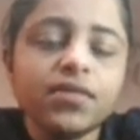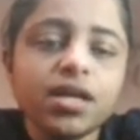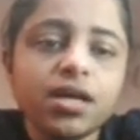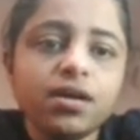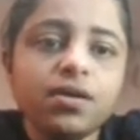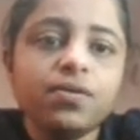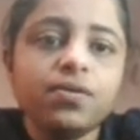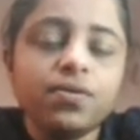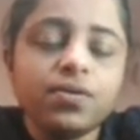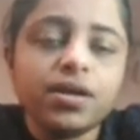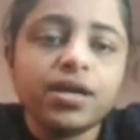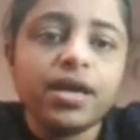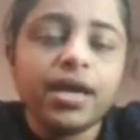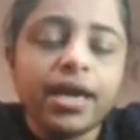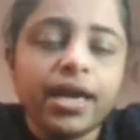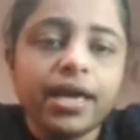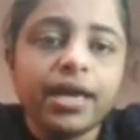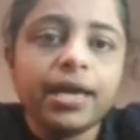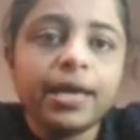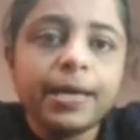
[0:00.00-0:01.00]

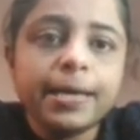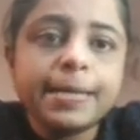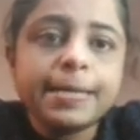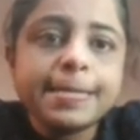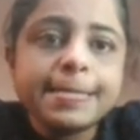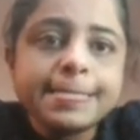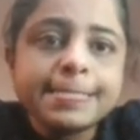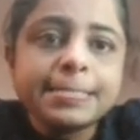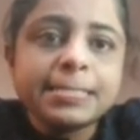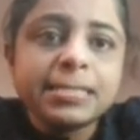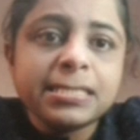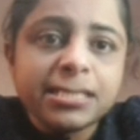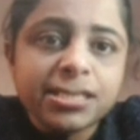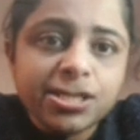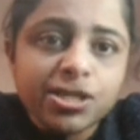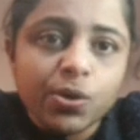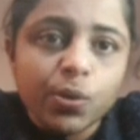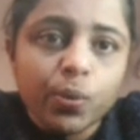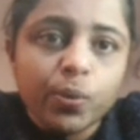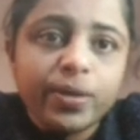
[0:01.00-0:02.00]
Okay.
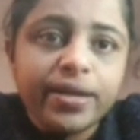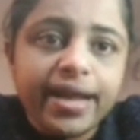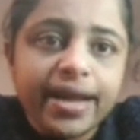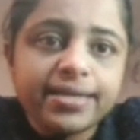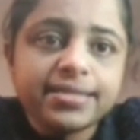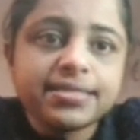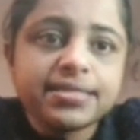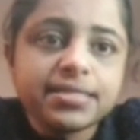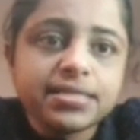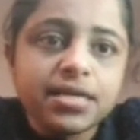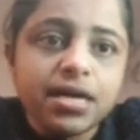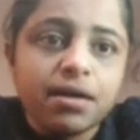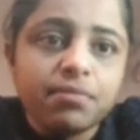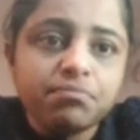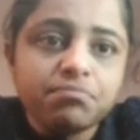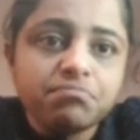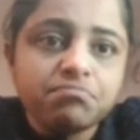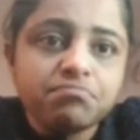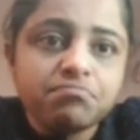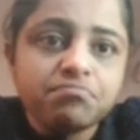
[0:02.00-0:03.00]
So let's
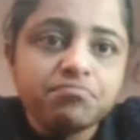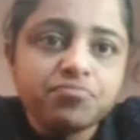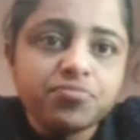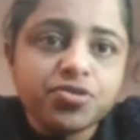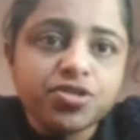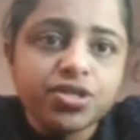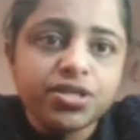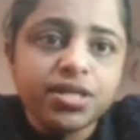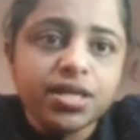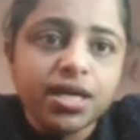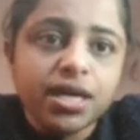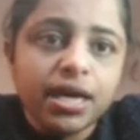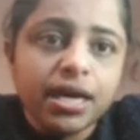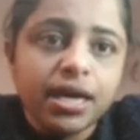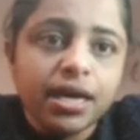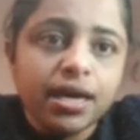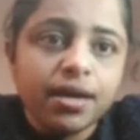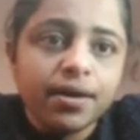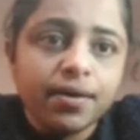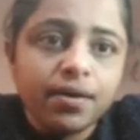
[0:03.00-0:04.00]
come to
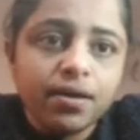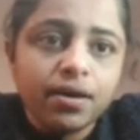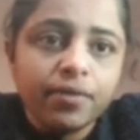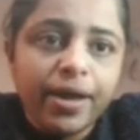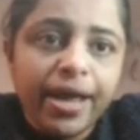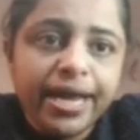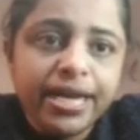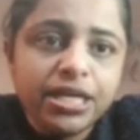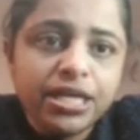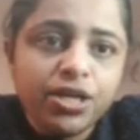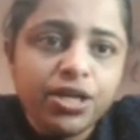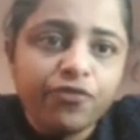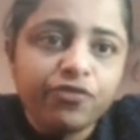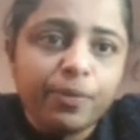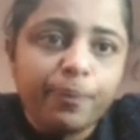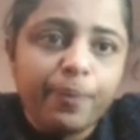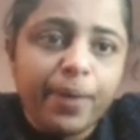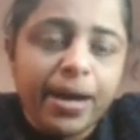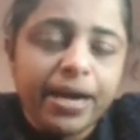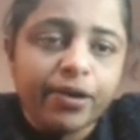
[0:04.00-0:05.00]
the end of the
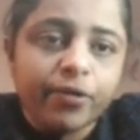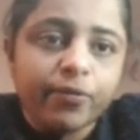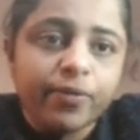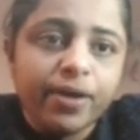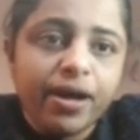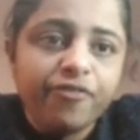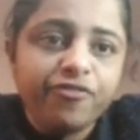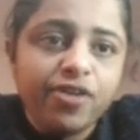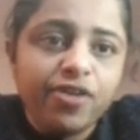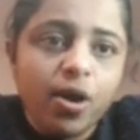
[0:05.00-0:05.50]
paragraph.